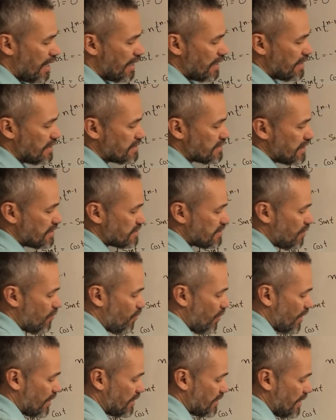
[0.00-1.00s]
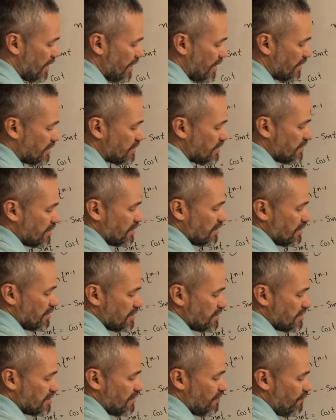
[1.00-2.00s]
in such a way that
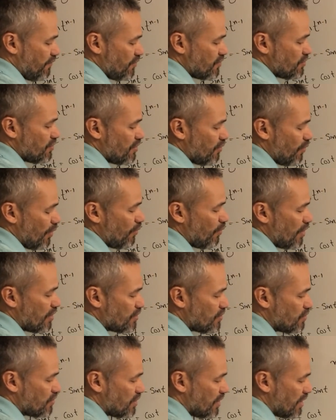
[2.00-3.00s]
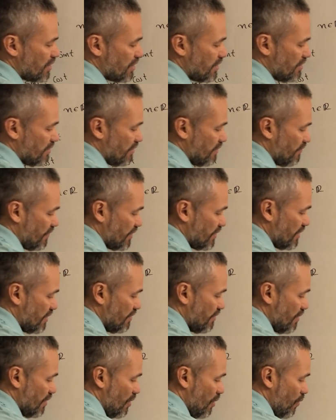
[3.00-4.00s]
this is the function that we want to take the derivative.